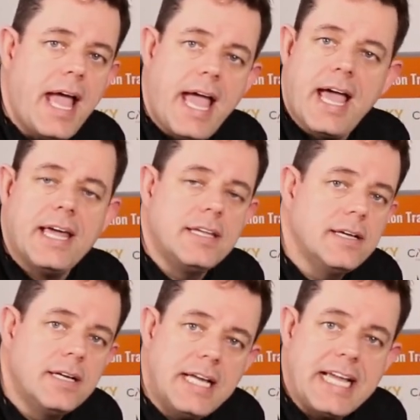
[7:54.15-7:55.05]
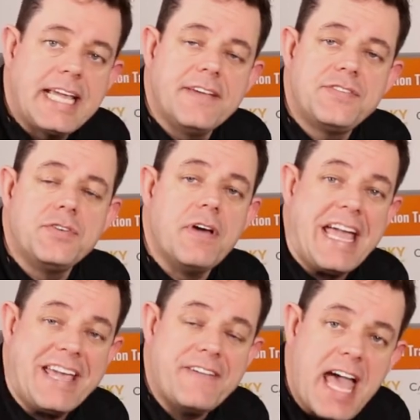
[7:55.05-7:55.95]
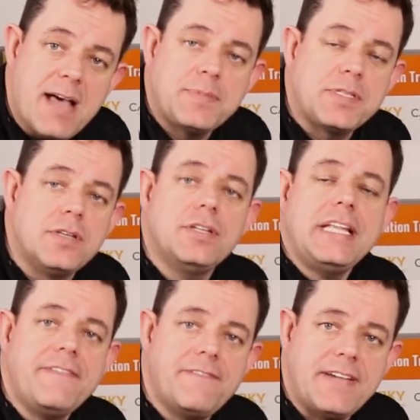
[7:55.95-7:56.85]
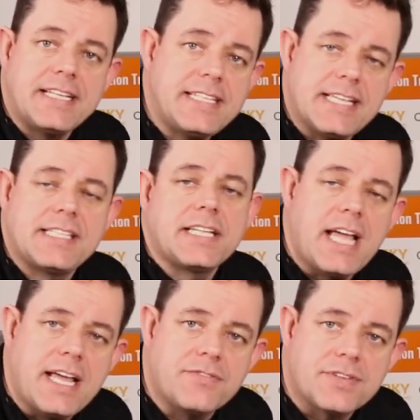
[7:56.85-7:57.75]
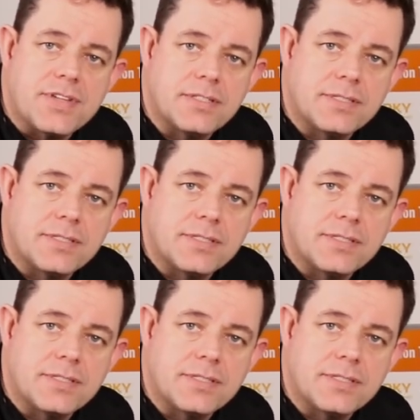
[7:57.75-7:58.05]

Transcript: and it gives you an absolutely fantastic end result.